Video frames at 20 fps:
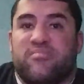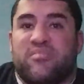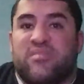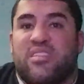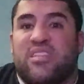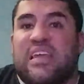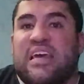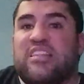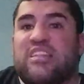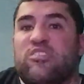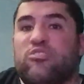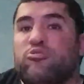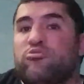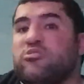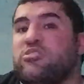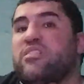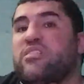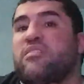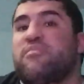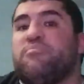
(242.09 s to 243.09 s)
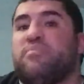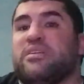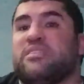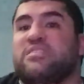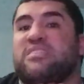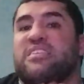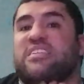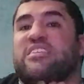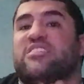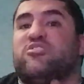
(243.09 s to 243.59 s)
they lose the
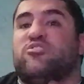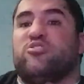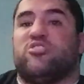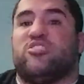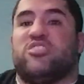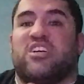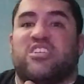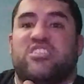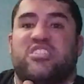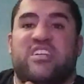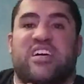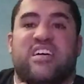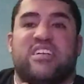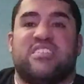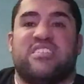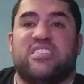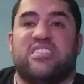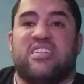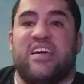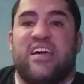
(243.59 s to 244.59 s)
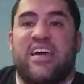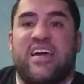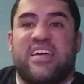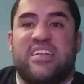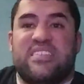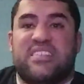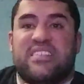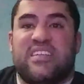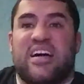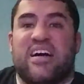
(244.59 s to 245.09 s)
ability to digest the
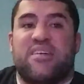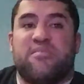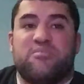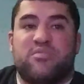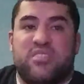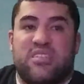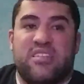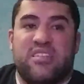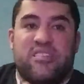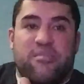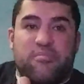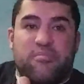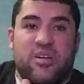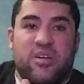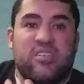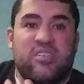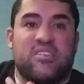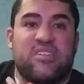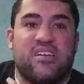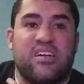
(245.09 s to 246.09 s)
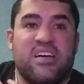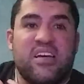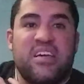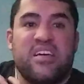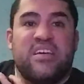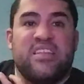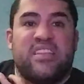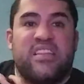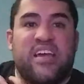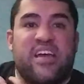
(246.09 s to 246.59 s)
enzymes in the milk.
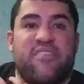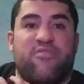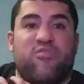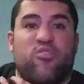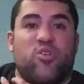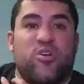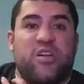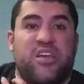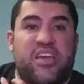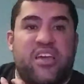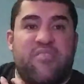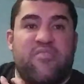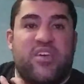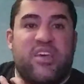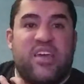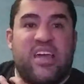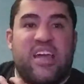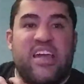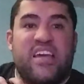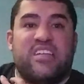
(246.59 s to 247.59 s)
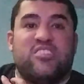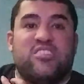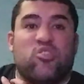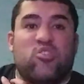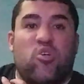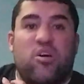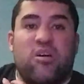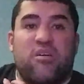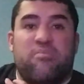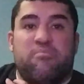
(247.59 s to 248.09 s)
Therefore, giving a
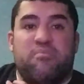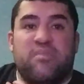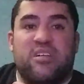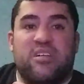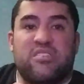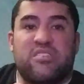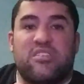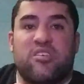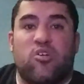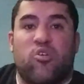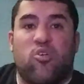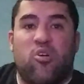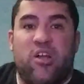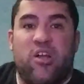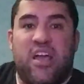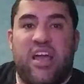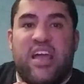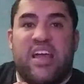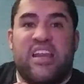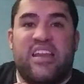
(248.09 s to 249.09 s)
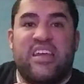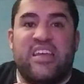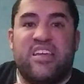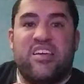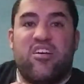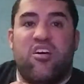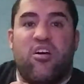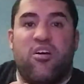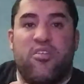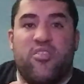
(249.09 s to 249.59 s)
dog milk or
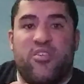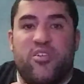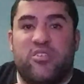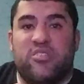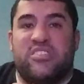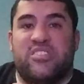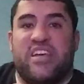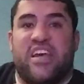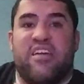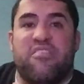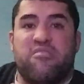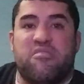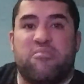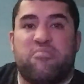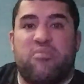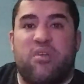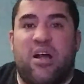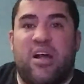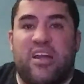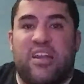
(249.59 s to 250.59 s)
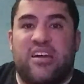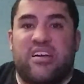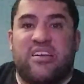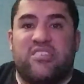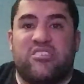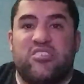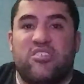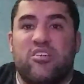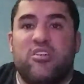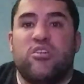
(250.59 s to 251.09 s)
any other dairy
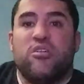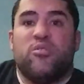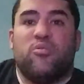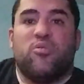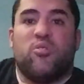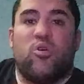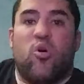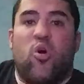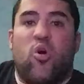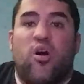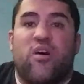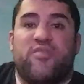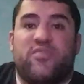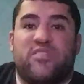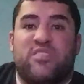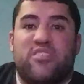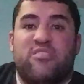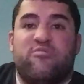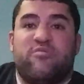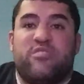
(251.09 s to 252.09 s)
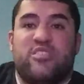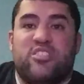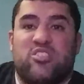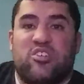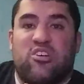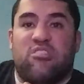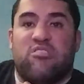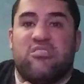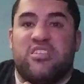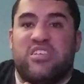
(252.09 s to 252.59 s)
product will often
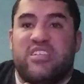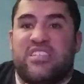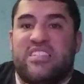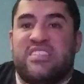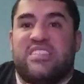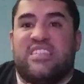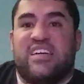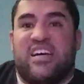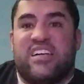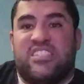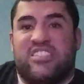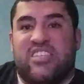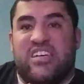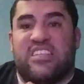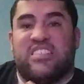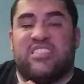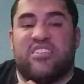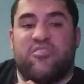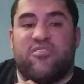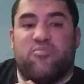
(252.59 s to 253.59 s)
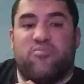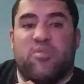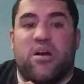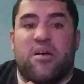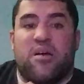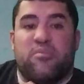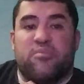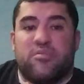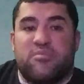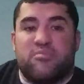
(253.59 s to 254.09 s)
result in digestive
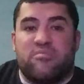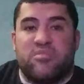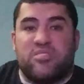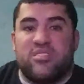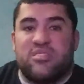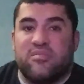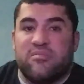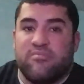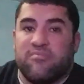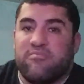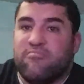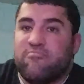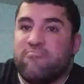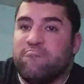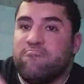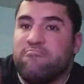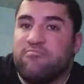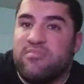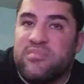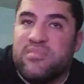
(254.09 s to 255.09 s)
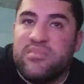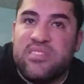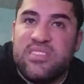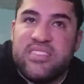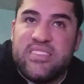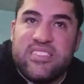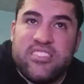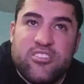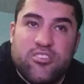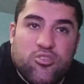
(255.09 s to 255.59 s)
problems.
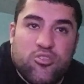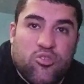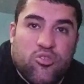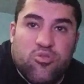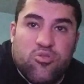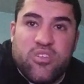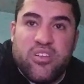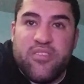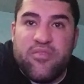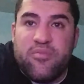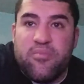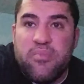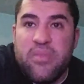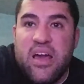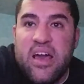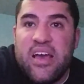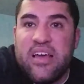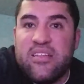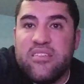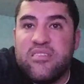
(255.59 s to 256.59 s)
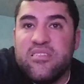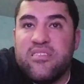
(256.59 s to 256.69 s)
So don't give them that.